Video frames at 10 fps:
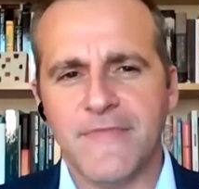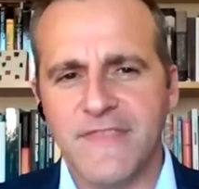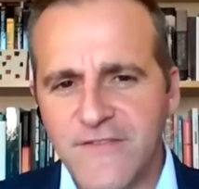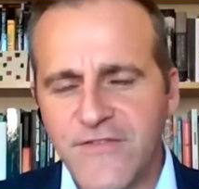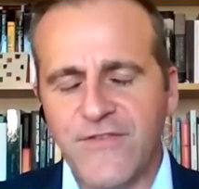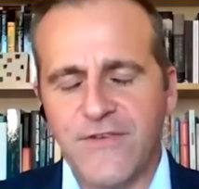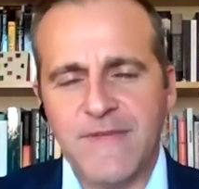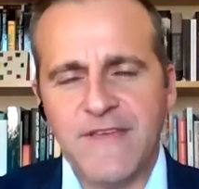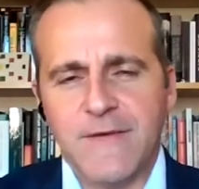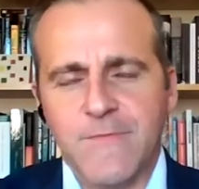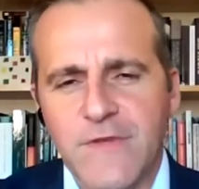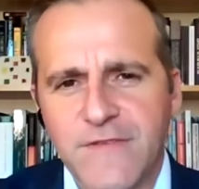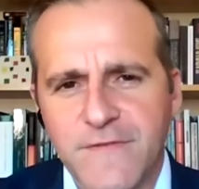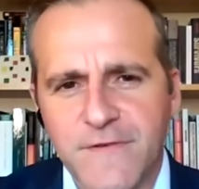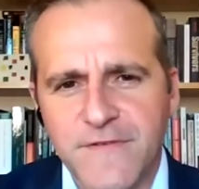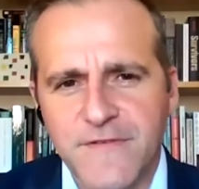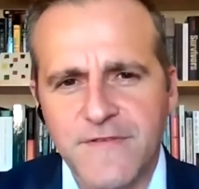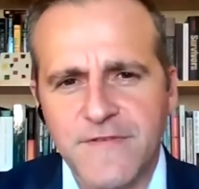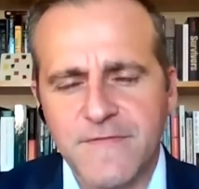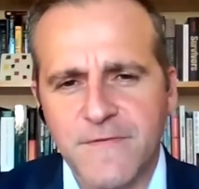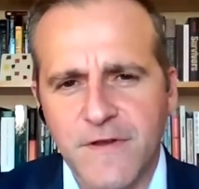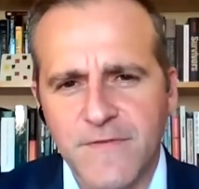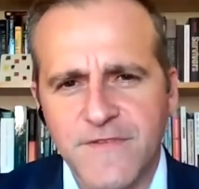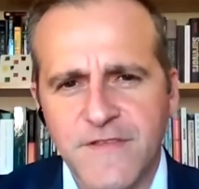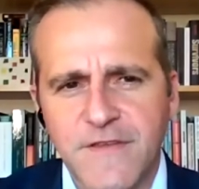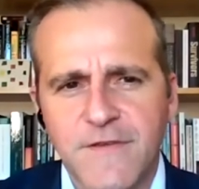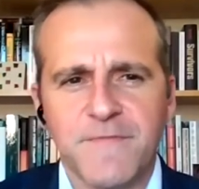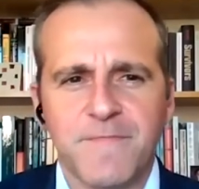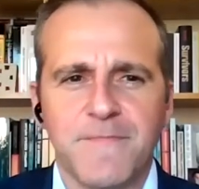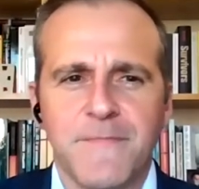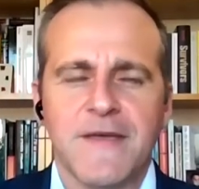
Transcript: These should become resources for others to use,